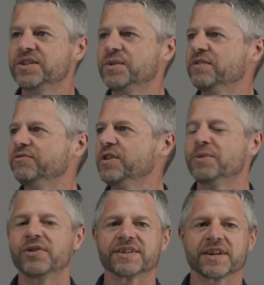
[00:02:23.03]
do a few
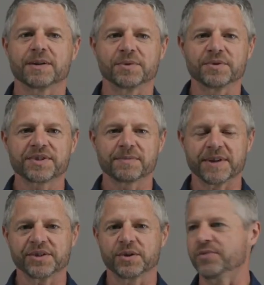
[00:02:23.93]
more examples to
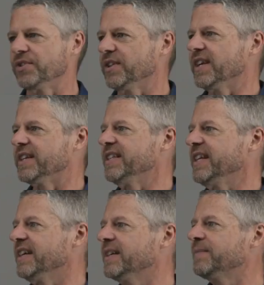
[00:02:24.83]
make sure we've got the
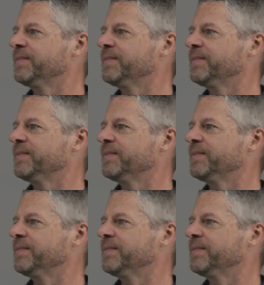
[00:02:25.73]
idea.